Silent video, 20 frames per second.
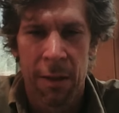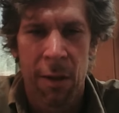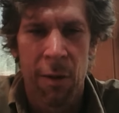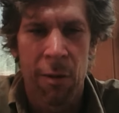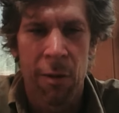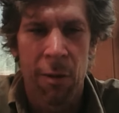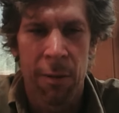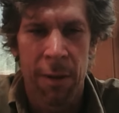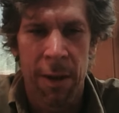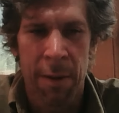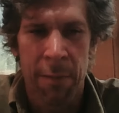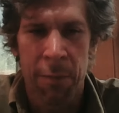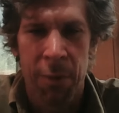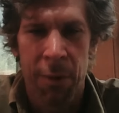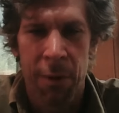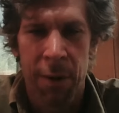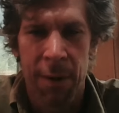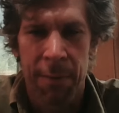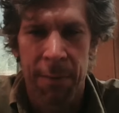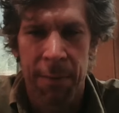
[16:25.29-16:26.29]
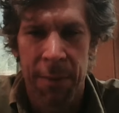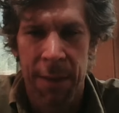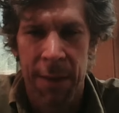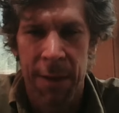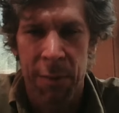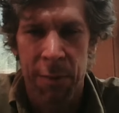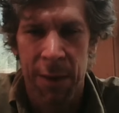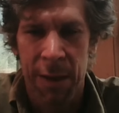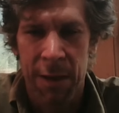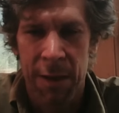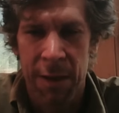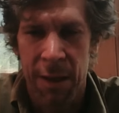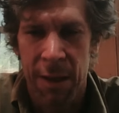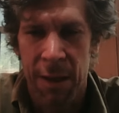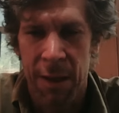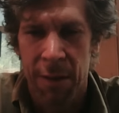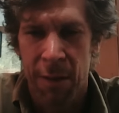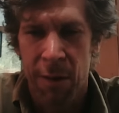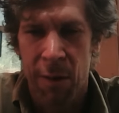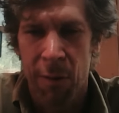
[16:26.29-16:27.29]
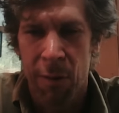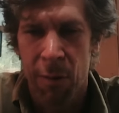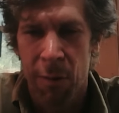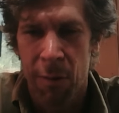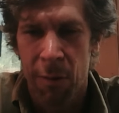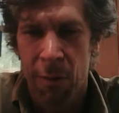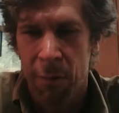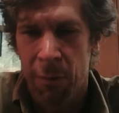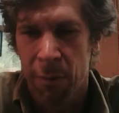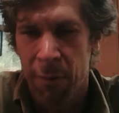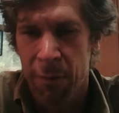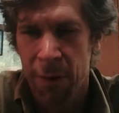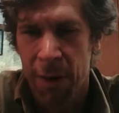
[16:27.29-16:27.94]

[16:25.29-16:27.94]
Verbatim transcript: local input, especially local